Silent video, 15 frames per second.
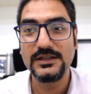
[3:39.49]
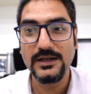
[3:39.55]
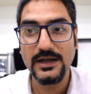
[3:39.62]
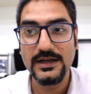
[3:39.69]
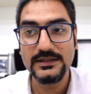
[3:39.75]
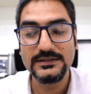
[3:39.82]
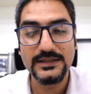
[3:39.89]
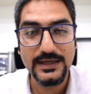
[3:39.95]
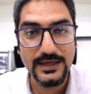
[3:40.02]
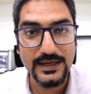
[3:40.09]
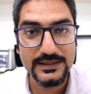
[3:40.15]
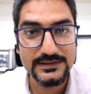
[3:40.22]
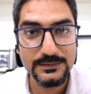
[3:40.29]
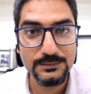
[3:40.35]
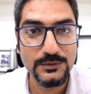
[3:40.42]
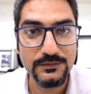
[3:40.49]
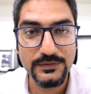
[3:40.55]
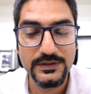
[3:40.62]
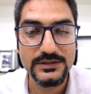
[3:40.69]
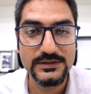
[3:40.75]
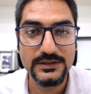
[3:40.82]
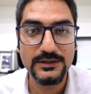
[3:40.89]
us as a
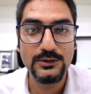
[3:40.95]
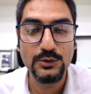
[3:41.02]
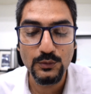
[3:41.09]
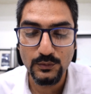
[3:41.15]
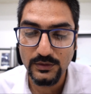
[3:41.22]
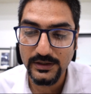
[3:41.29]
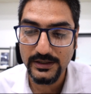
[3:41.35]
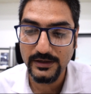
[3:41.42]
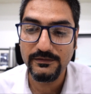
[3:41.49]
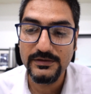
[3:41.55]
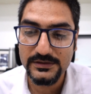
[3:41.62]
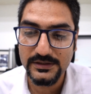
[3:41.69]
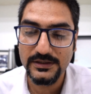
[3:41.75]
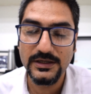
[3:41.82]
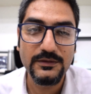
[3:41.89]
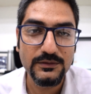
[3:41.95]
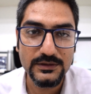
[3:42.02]
professional to work efficiently